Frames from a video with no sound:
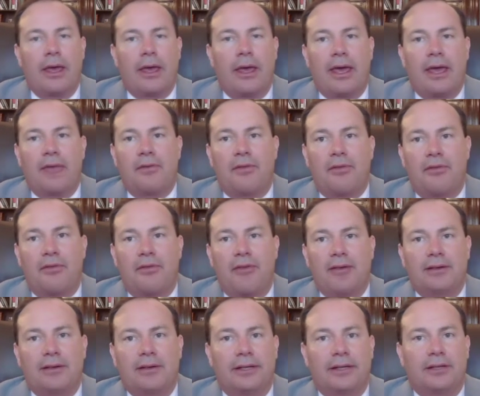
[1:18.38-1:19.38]
And
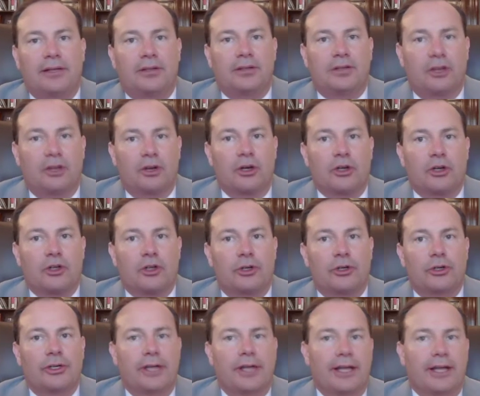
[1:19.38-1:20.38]
that in turn
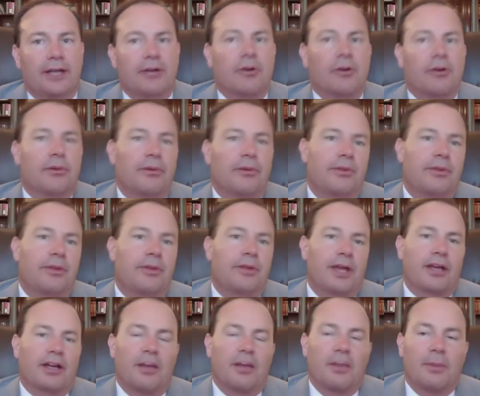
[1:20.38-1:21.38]
could hinder the
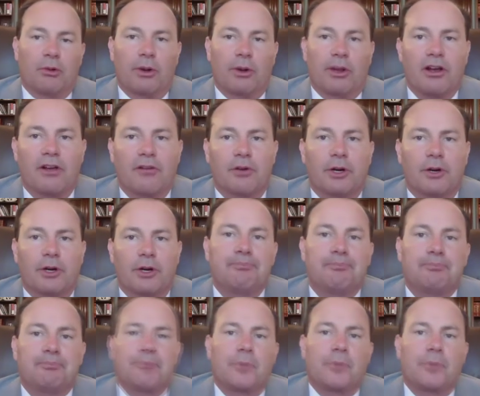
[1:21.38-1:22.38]
economic recovery,
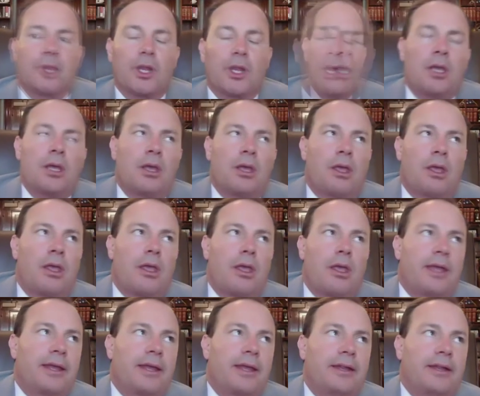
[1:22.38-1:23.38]

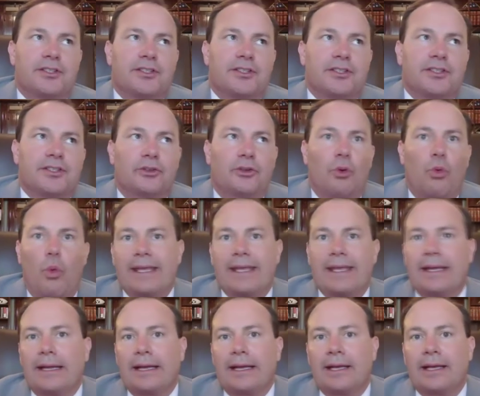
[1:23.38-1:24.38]
in addition to
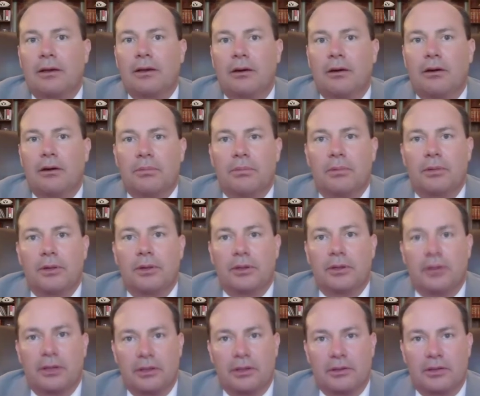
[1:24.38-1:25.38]
weakening
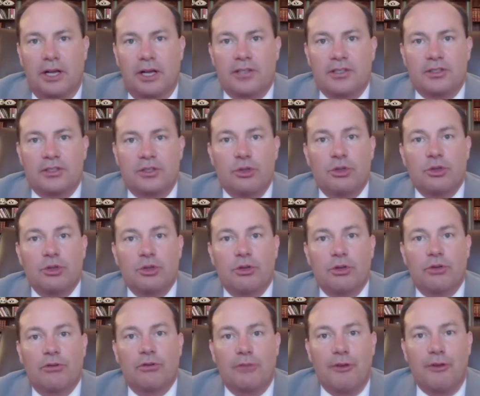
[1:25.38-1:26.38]
our
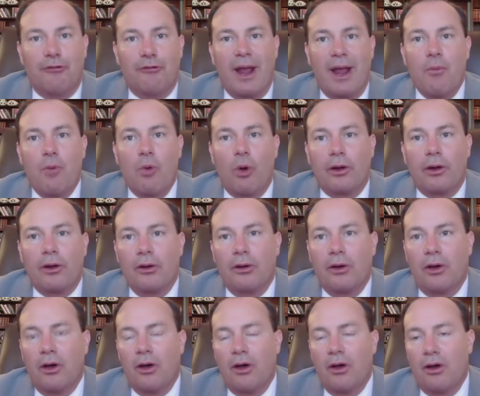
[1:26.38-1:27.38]
constitutional framework
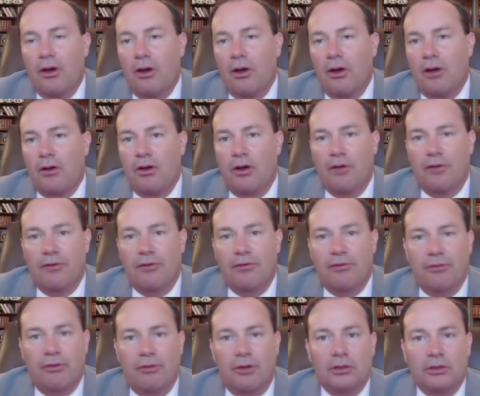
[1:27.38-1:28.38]

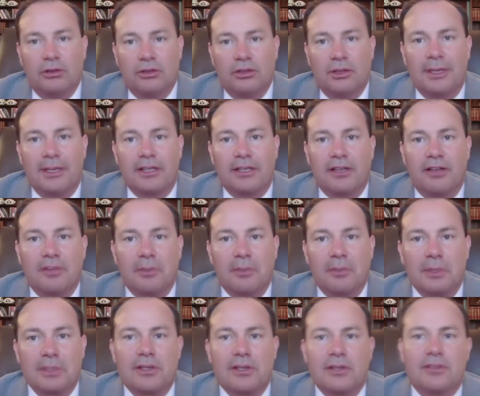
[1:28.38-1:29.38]
of our limited
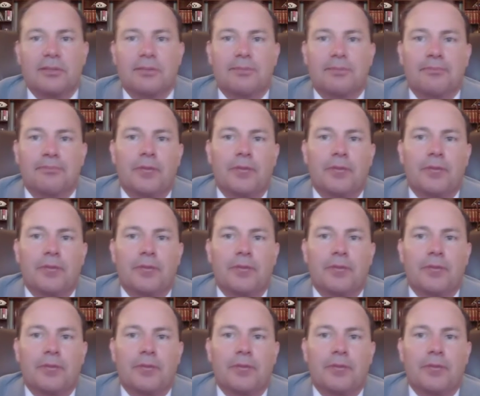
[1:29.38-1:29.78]
government system.